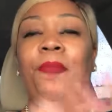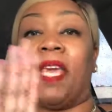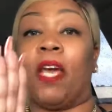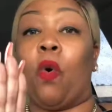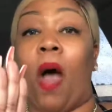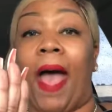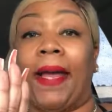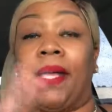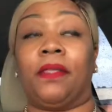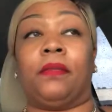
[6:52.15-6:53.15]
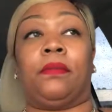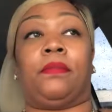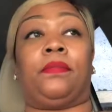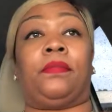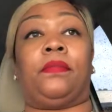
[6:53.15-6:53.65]
get quiet,
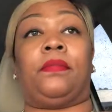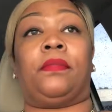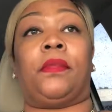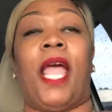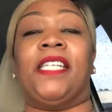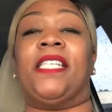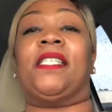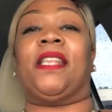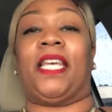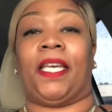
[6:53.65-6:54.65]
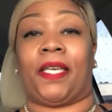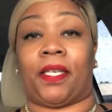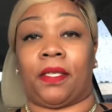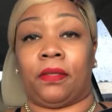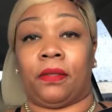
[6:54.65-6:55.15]
and just
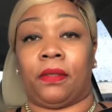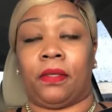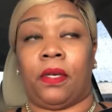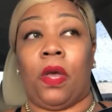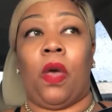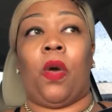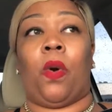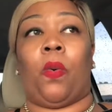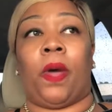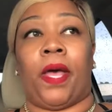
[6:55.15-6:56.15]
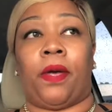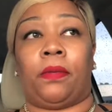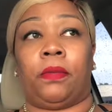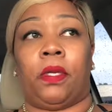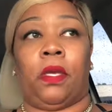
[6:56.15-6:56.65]
think,
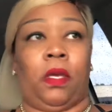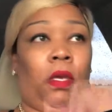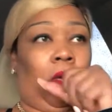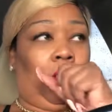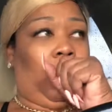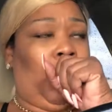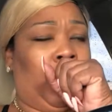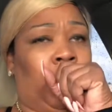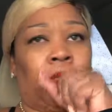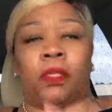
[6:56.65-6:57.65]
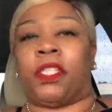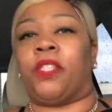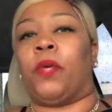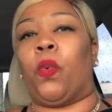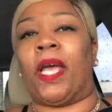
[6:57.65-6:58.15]
well,
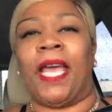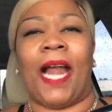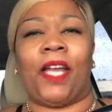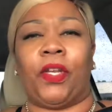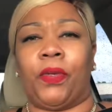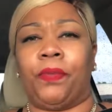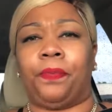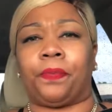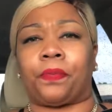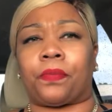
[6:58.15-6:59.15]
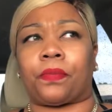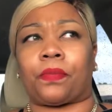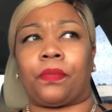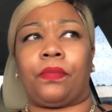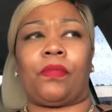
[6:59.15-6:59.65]
excuse me, what can I do?
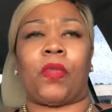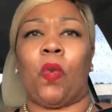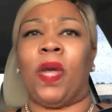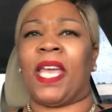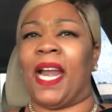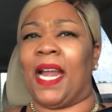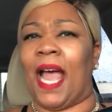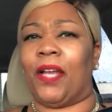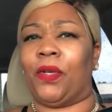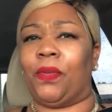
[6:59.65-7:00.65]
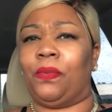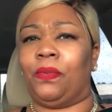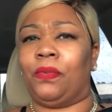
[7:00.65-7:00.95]
What can I not do?